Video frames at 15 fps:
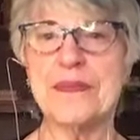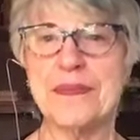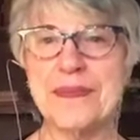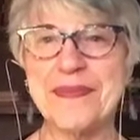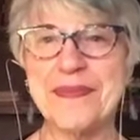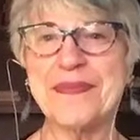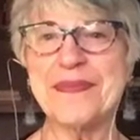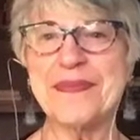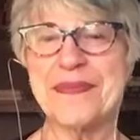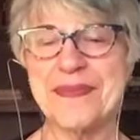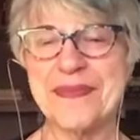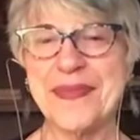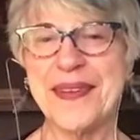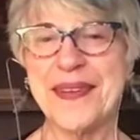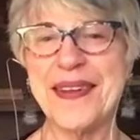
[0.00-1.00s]
no way they
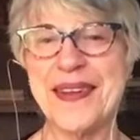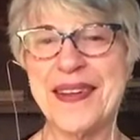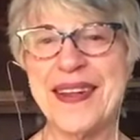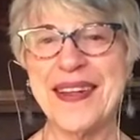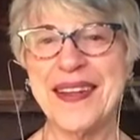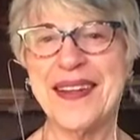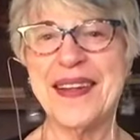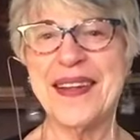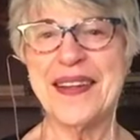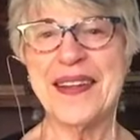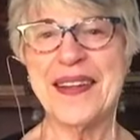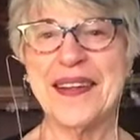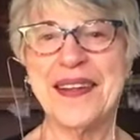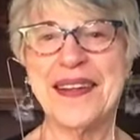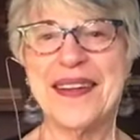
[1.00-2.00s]
could have traveled
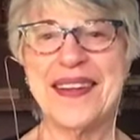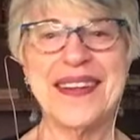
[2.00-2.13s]
from